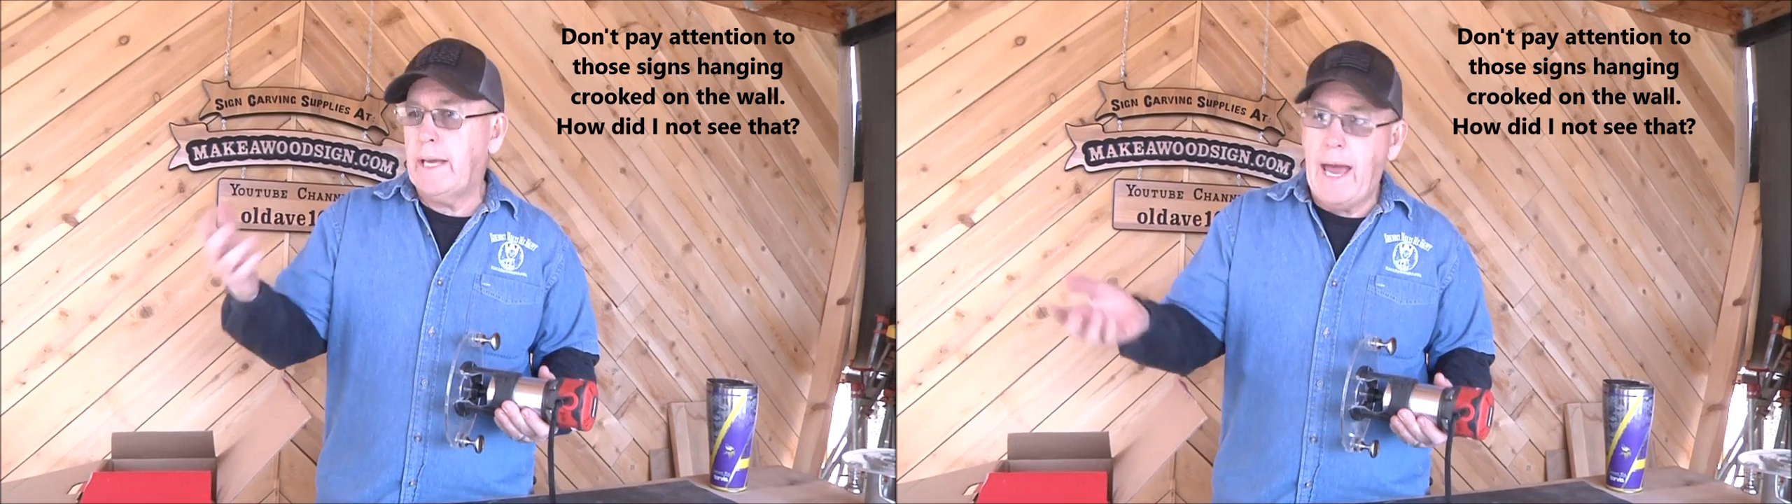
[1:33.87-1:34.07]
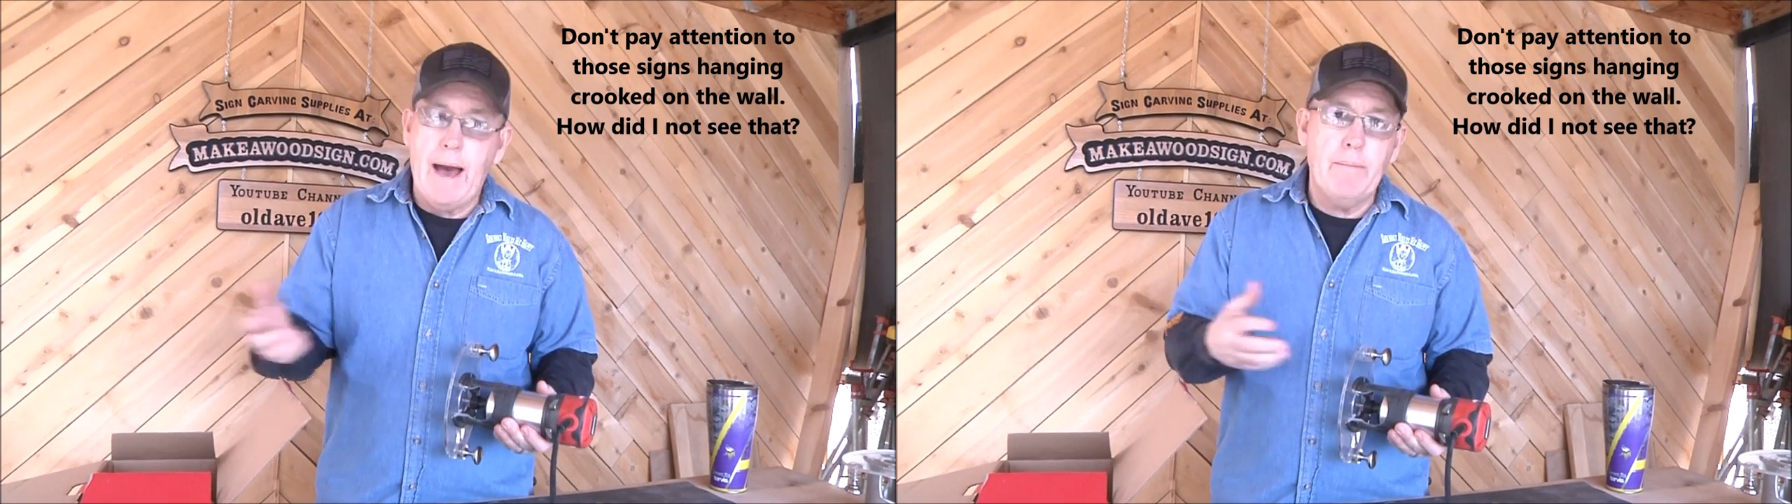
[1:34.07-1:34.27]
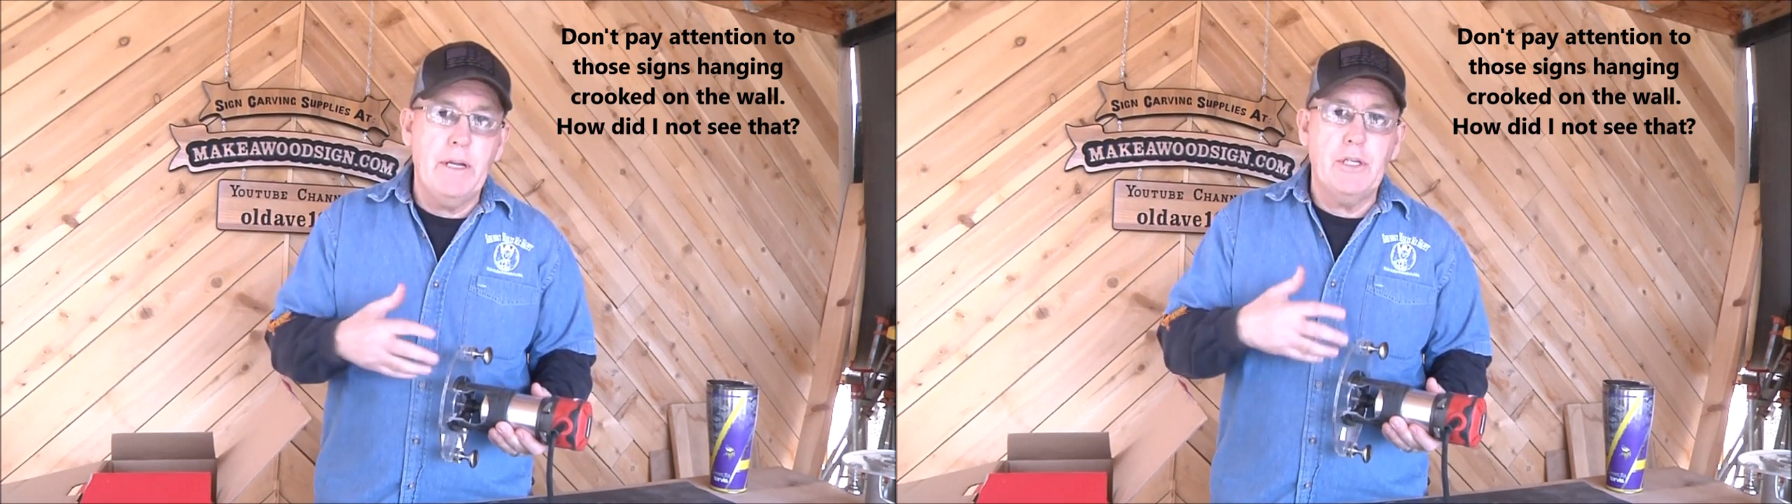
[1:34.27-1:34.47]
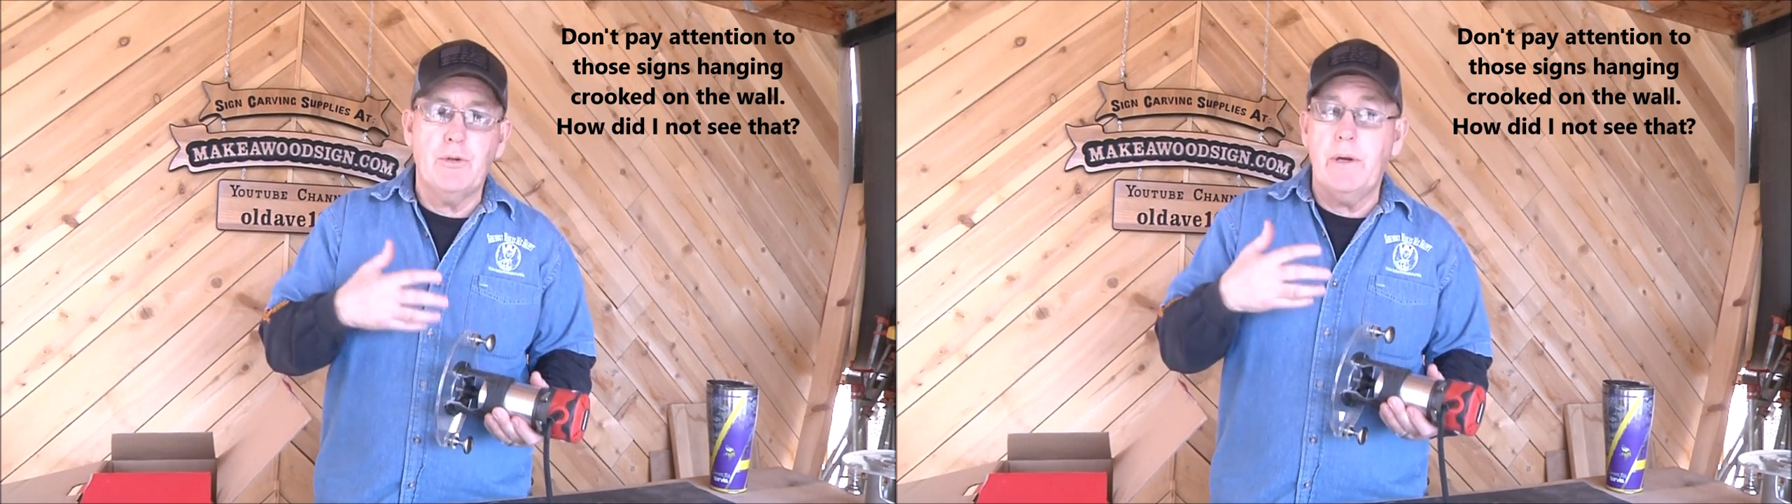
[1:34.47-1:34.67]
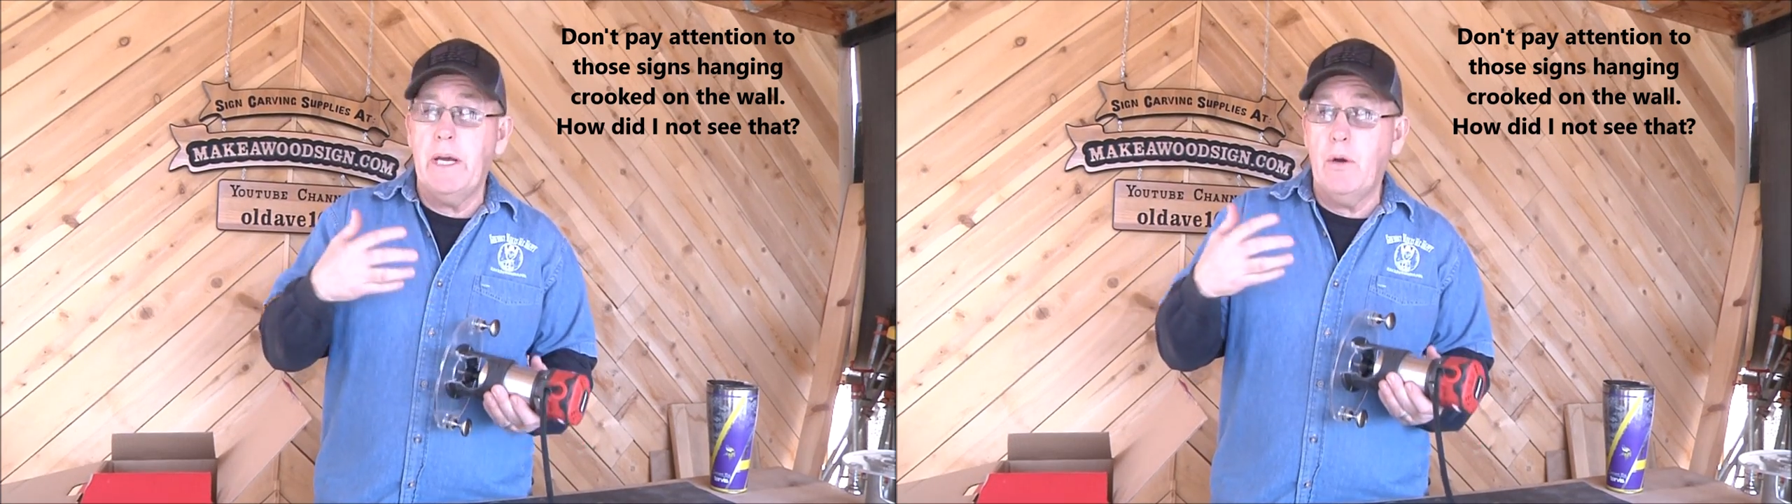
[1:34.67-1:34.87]

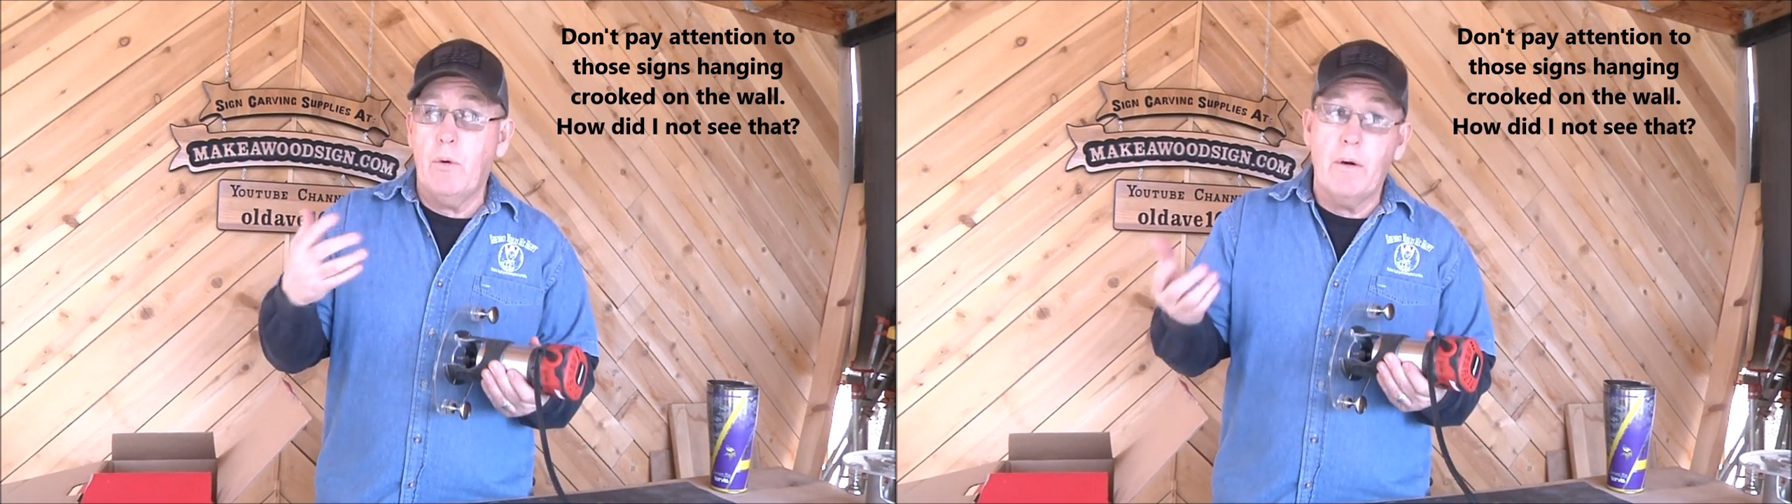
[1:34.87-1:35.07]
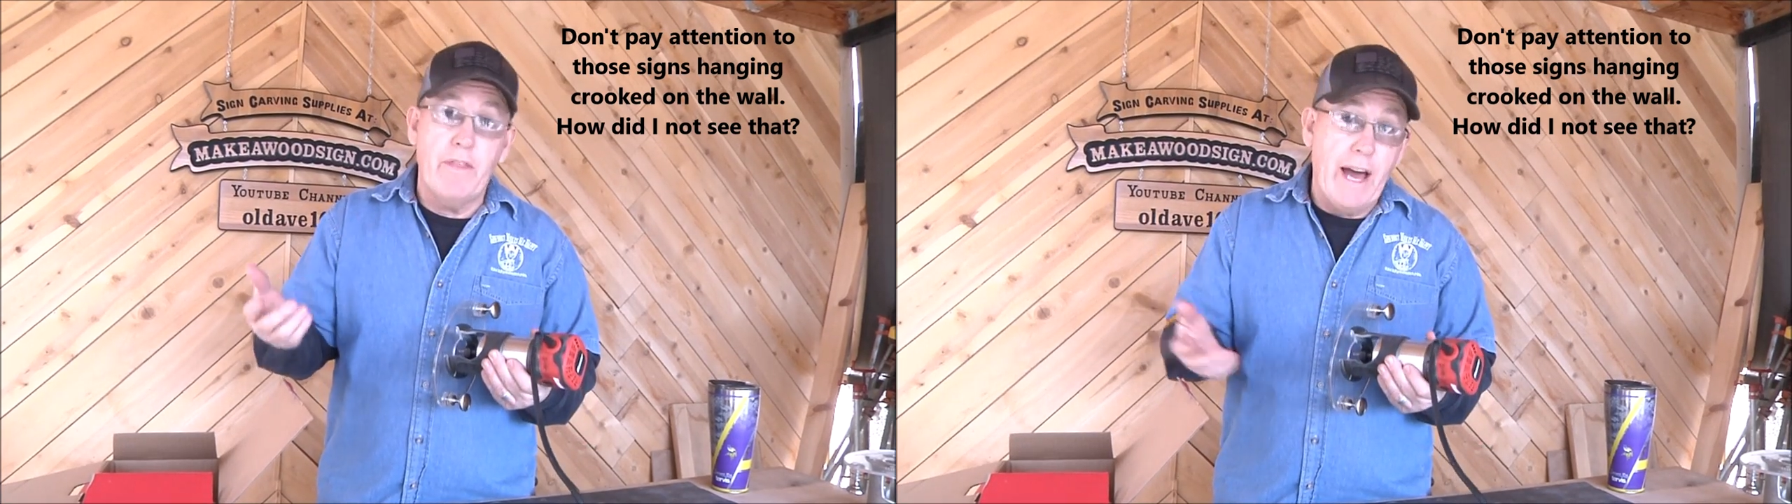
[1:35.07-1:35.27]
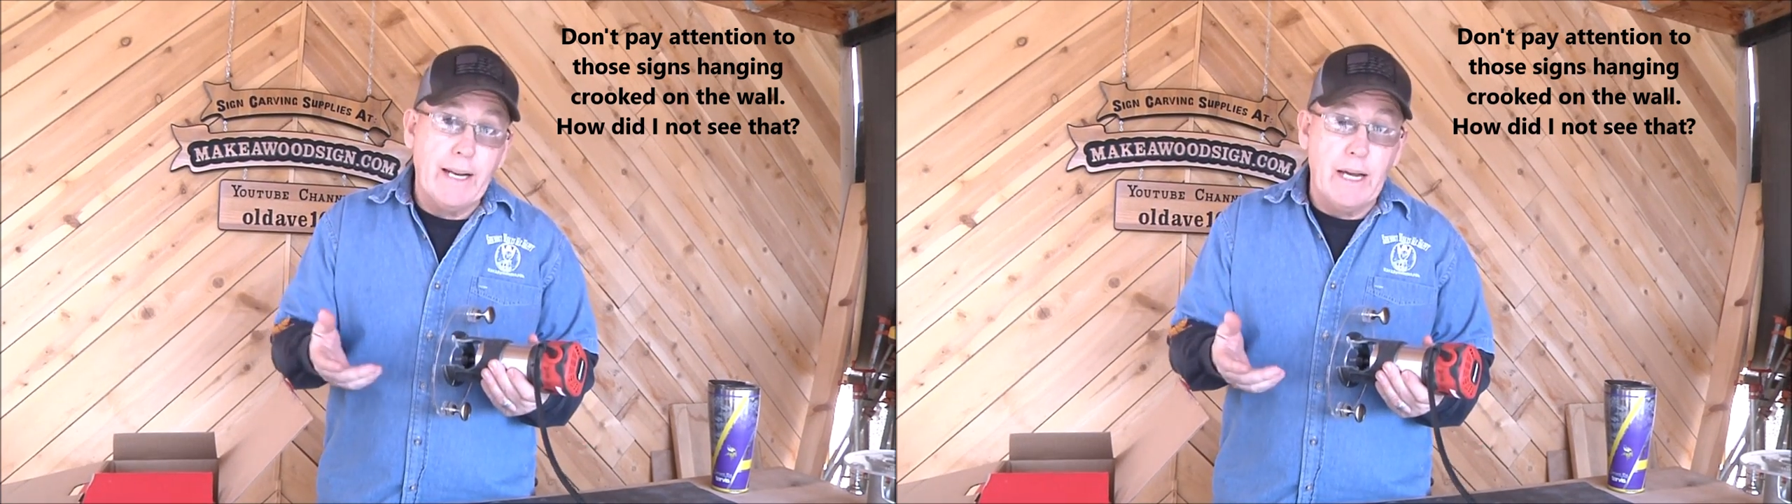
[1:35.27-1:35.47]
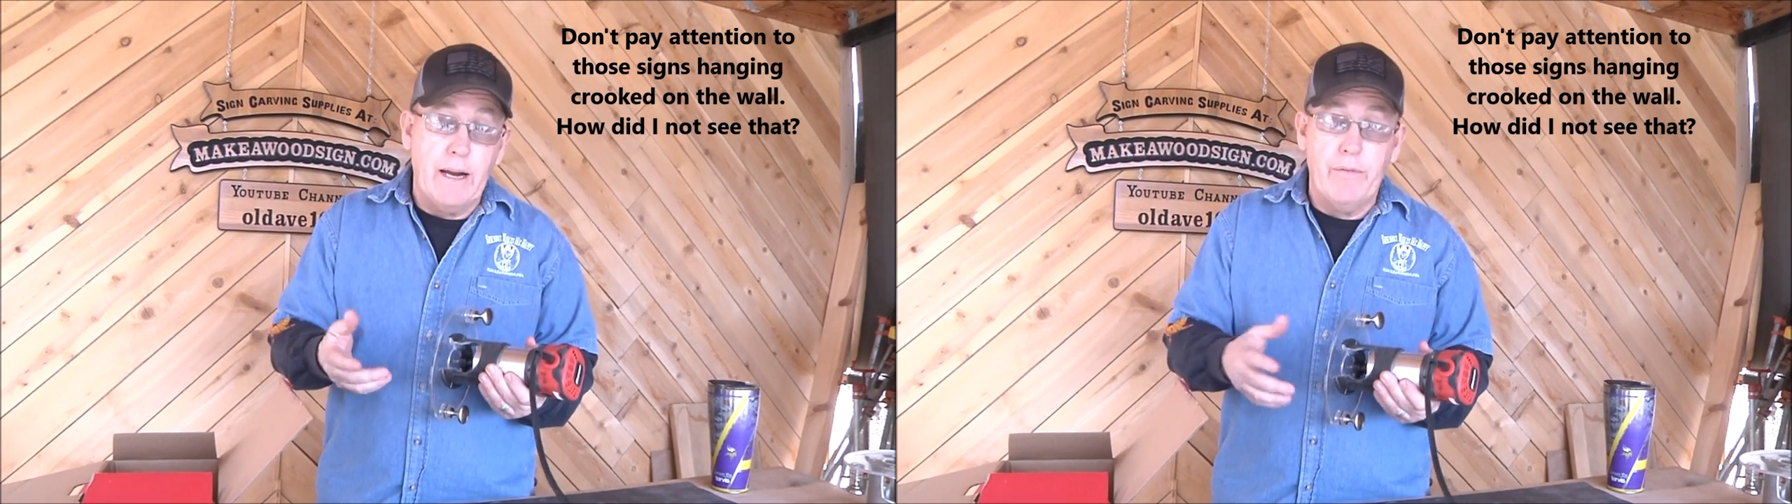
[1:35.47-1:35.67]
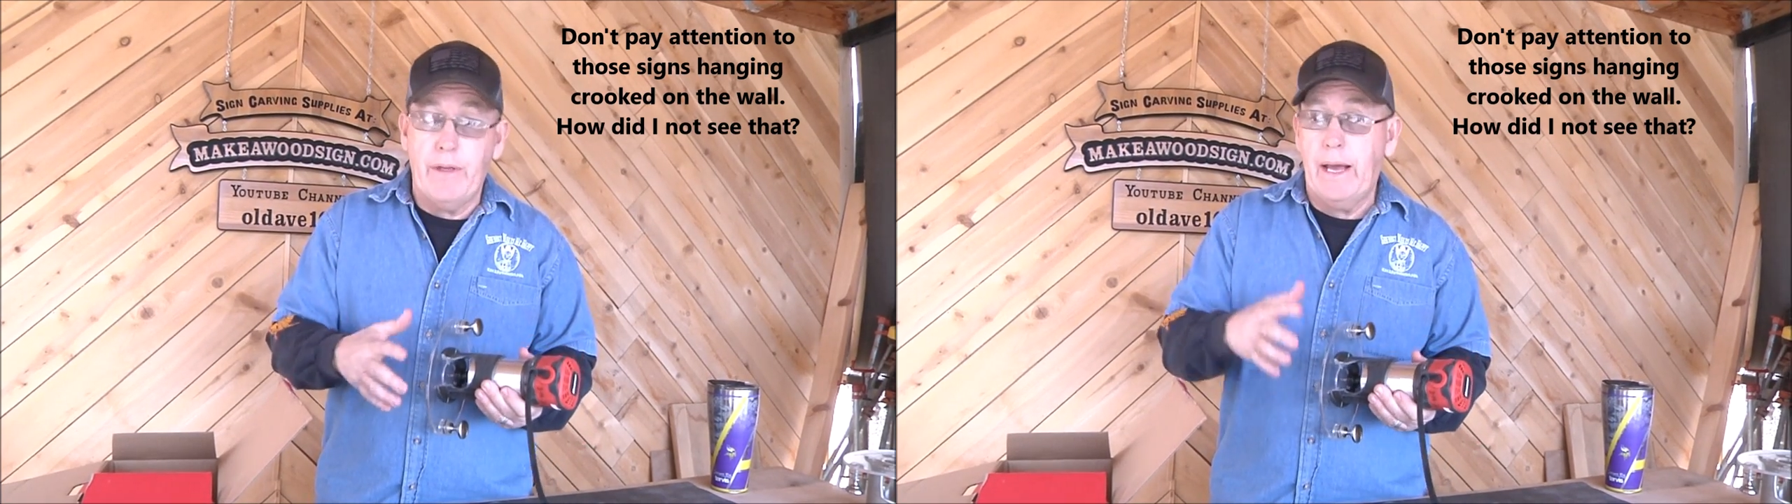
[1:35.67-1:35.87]
cabinetry or that
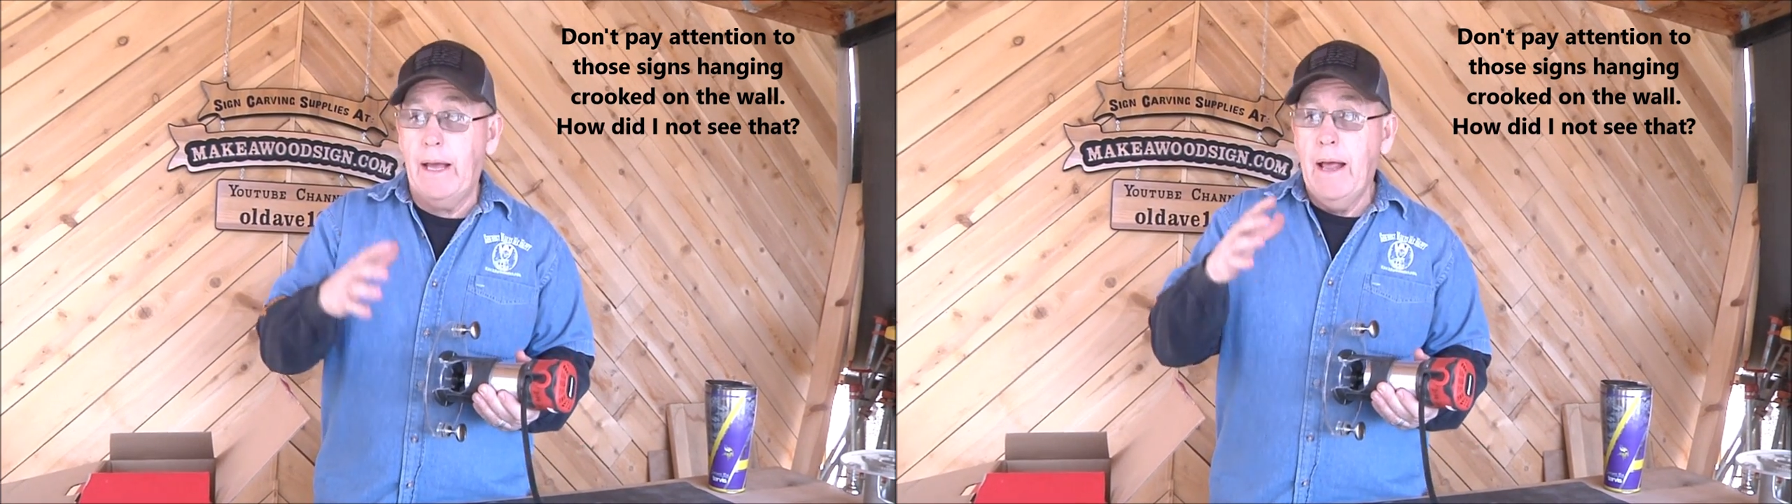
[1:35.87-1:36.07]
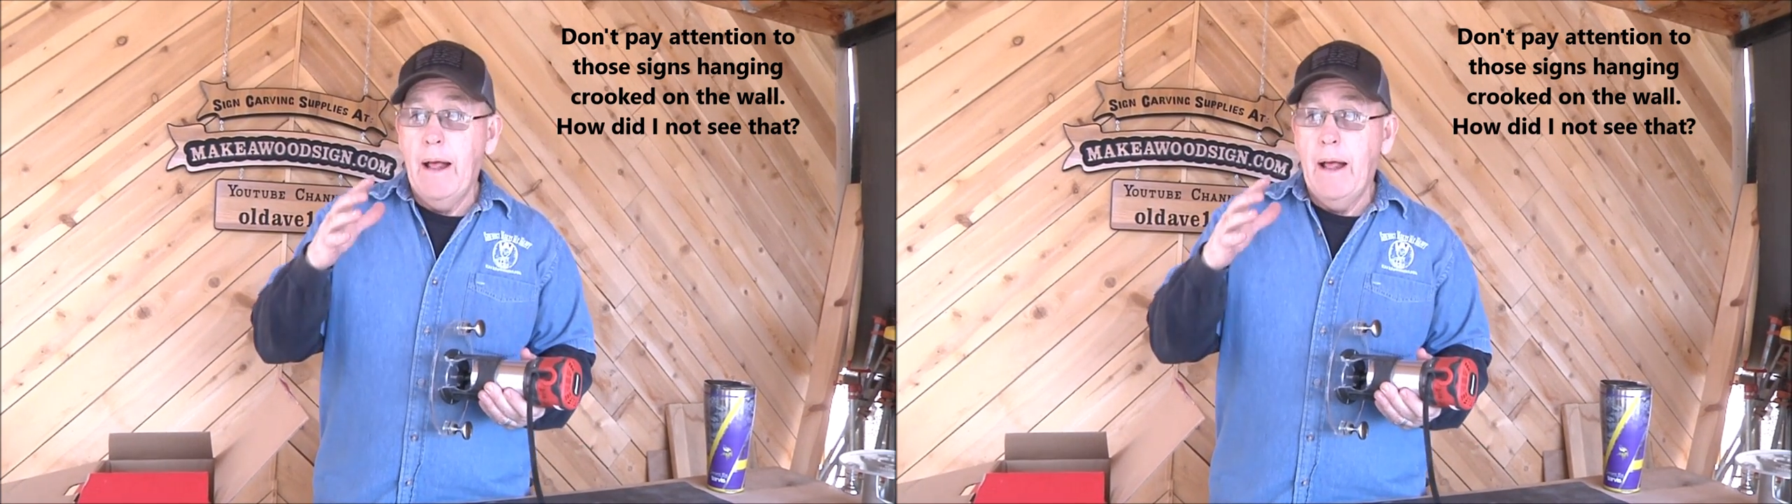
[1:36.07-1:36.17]
kind of thing.